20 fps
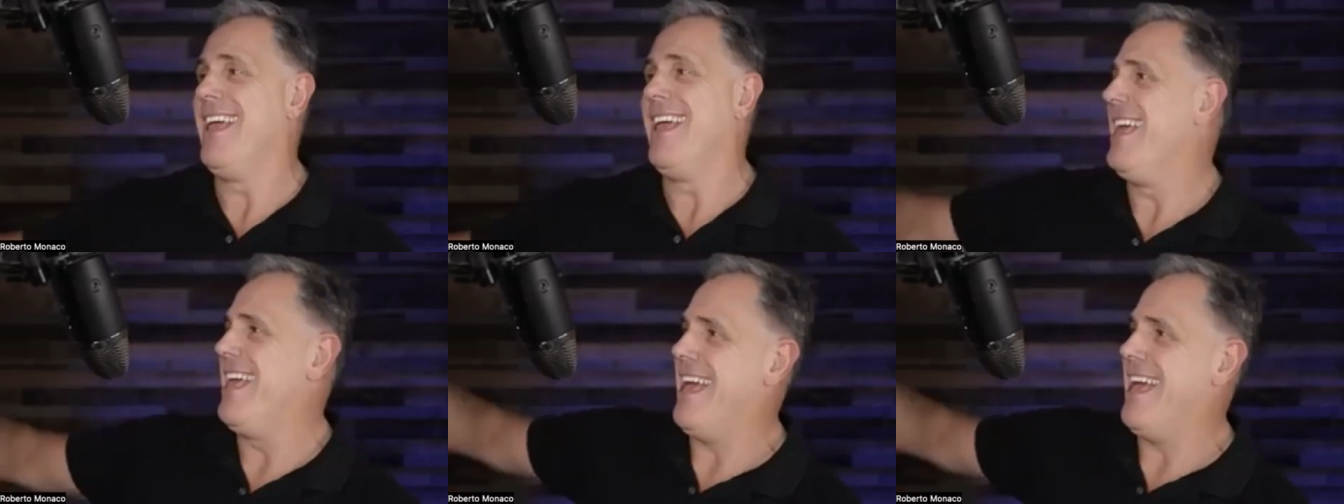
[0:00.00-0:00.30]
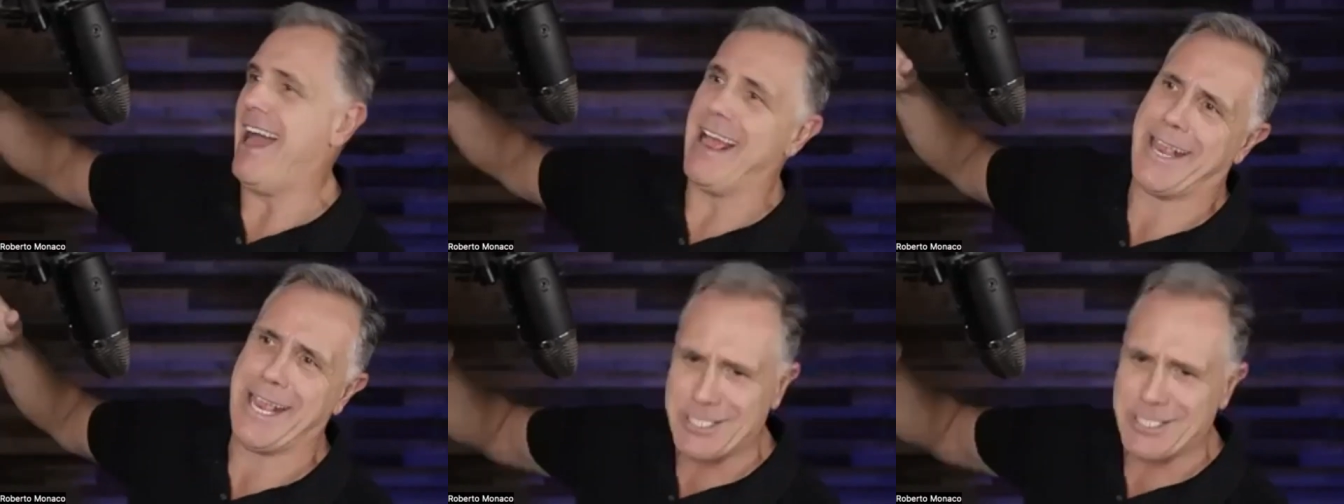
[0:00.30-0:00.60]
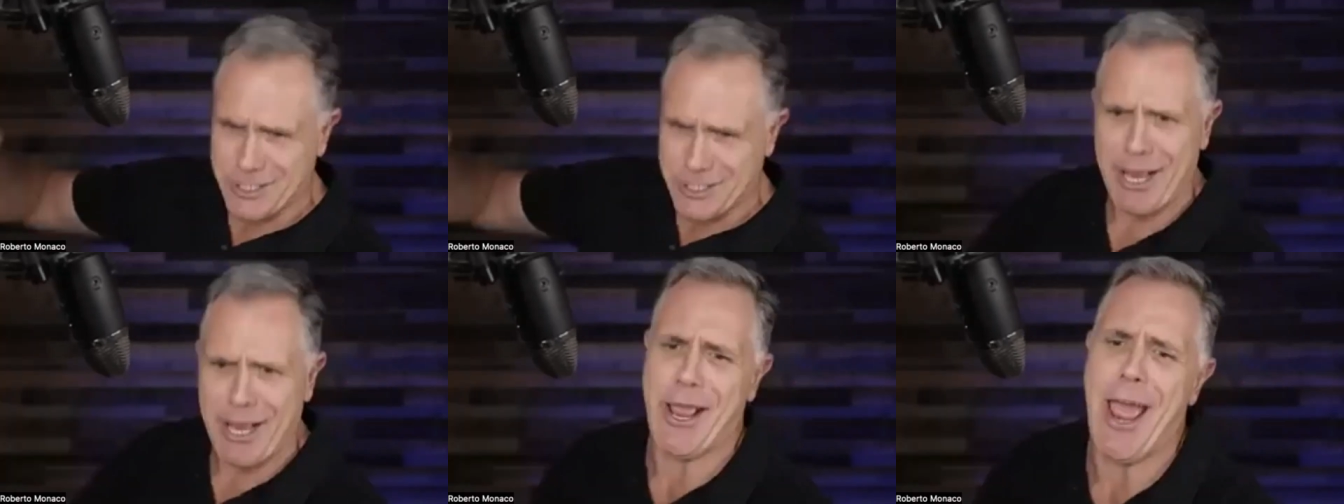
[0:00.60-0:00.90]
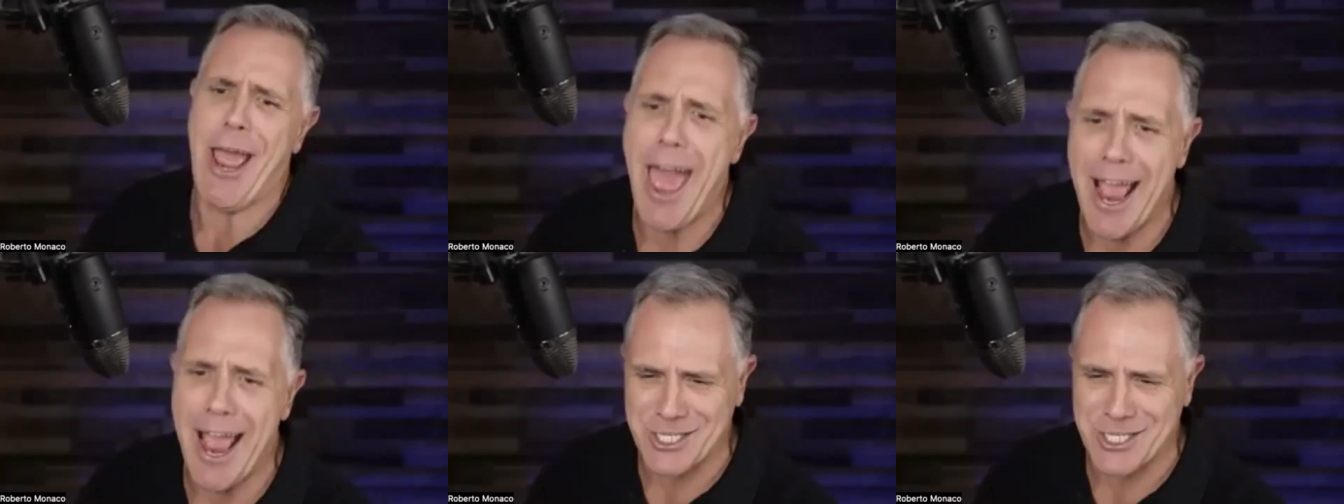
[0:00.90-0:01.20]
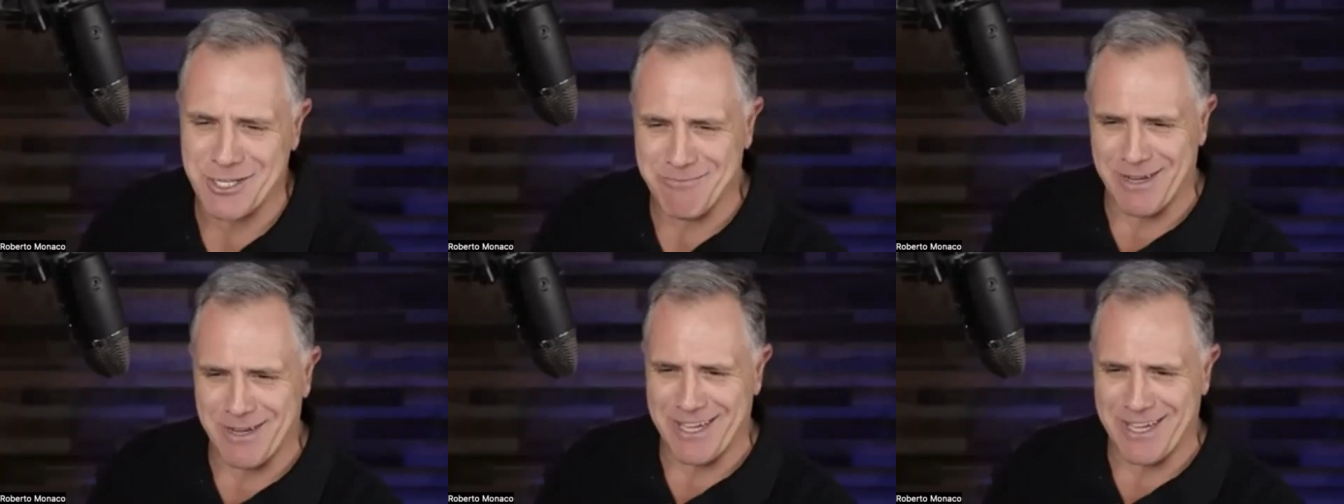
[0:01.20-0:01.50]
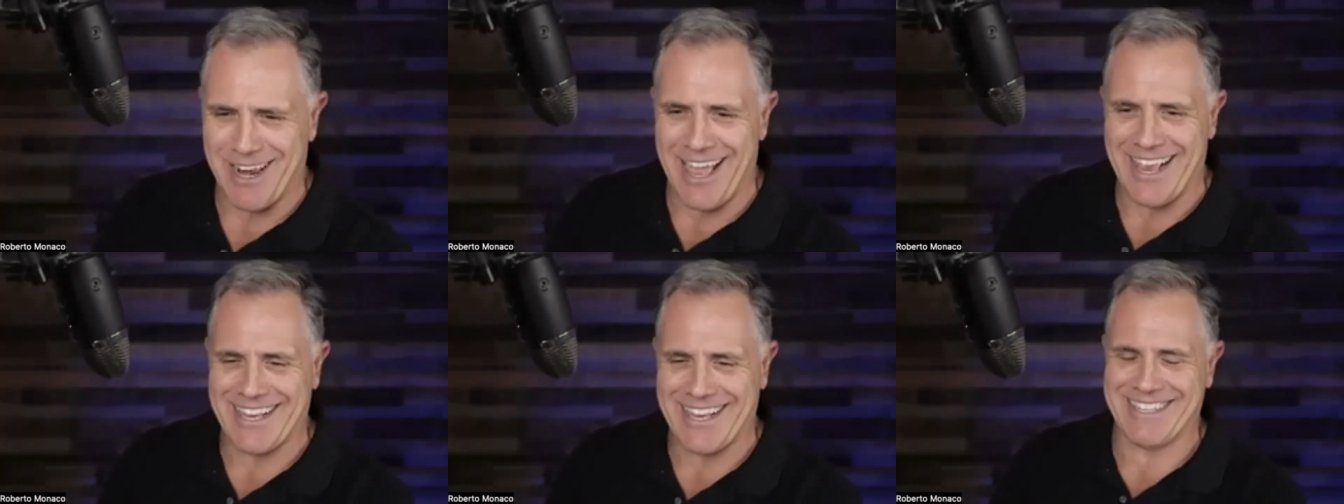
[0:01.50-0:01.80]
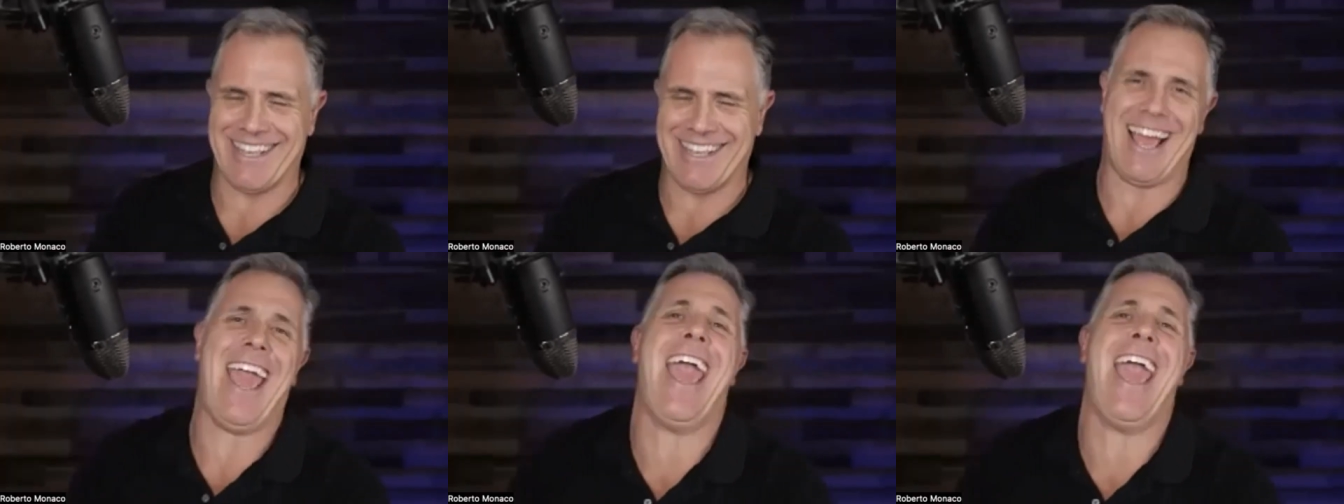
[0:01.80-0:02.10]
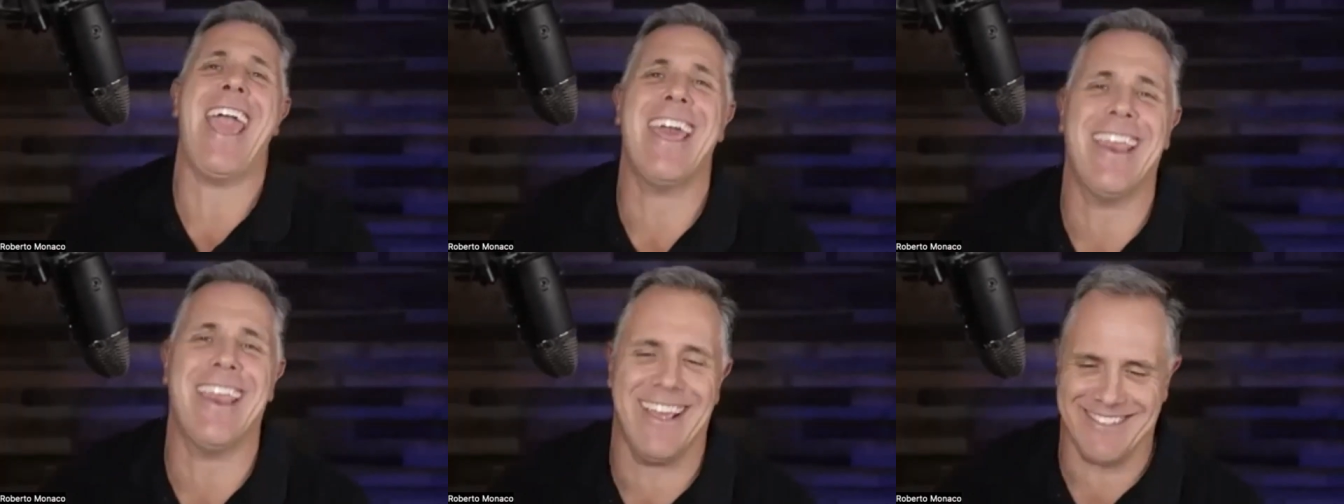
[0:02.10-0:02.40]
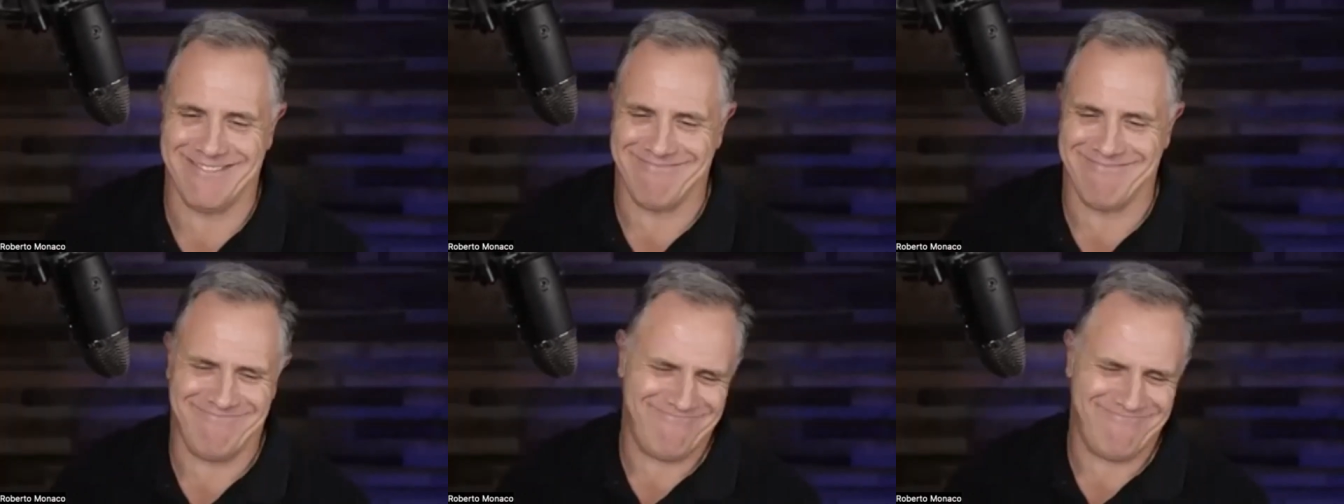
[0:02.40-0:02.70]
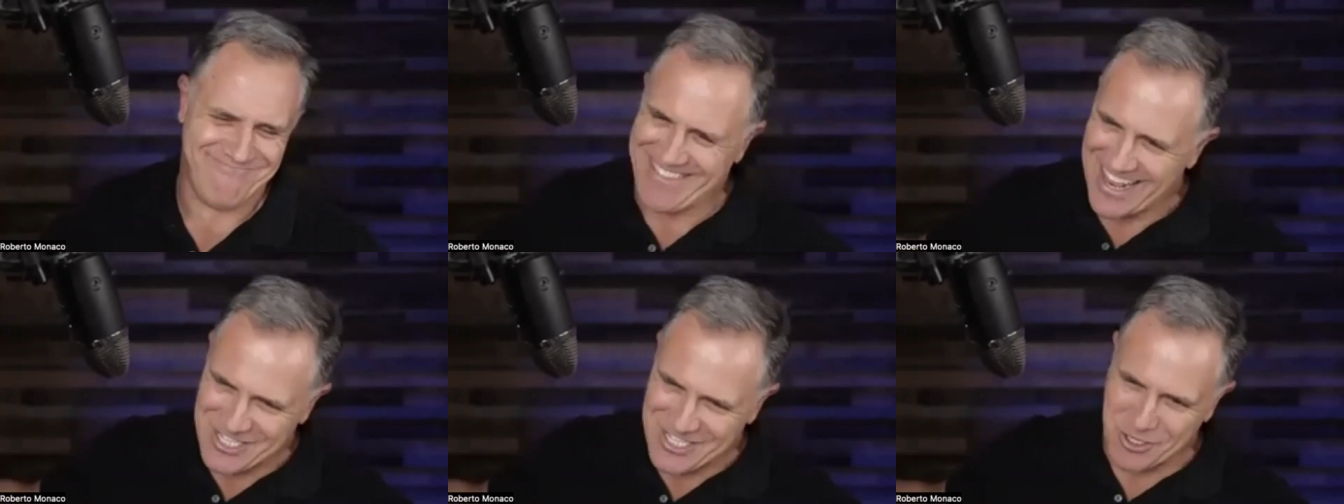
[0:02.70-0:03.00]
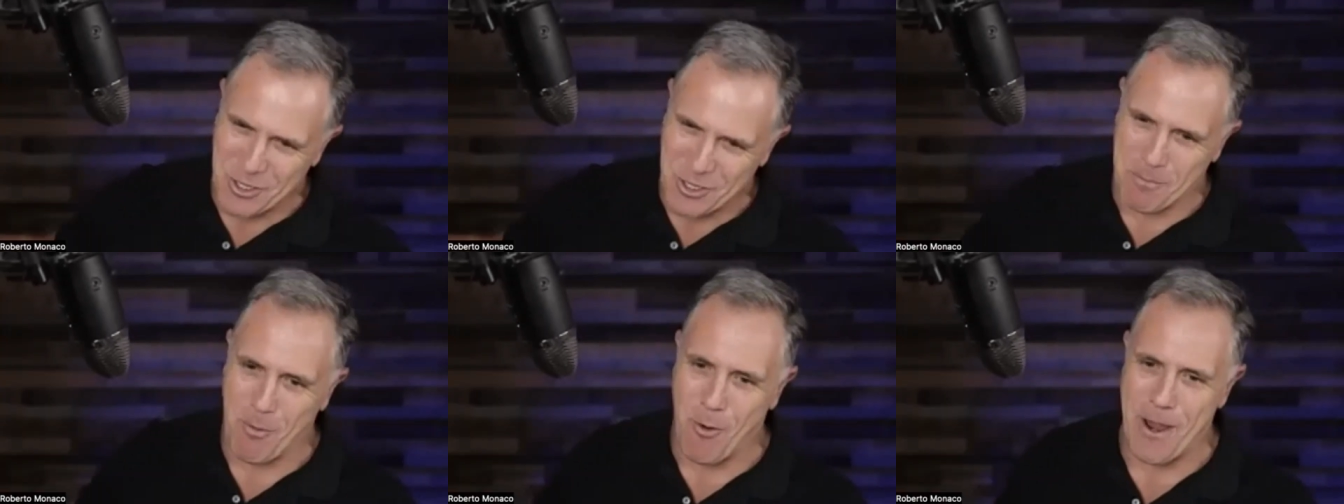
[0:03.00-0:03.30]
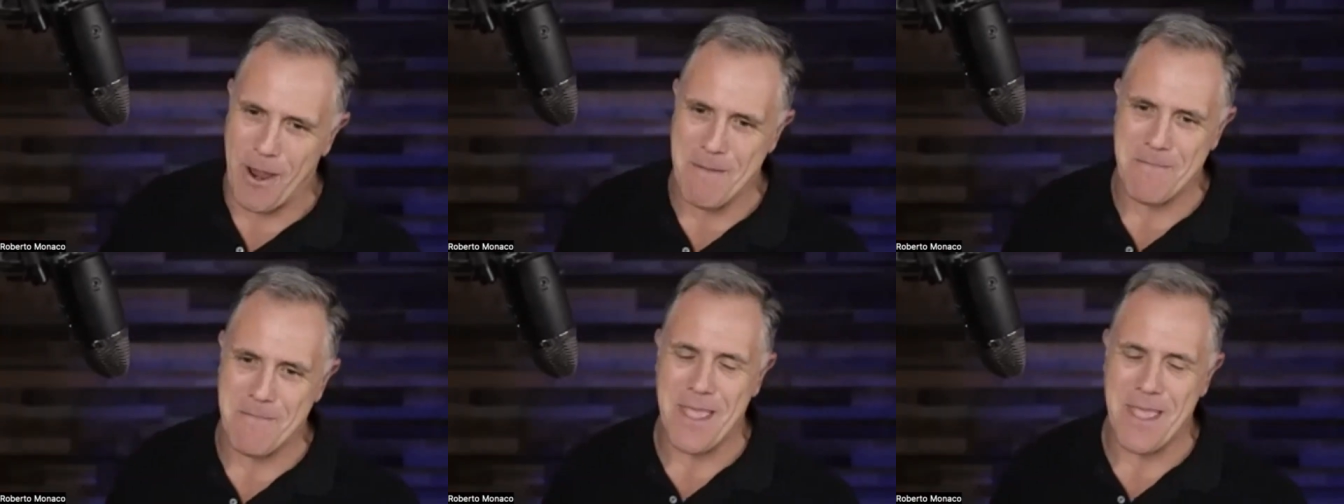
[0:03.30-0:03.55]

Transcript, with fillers: right. i can take action but like i hate it that's not the point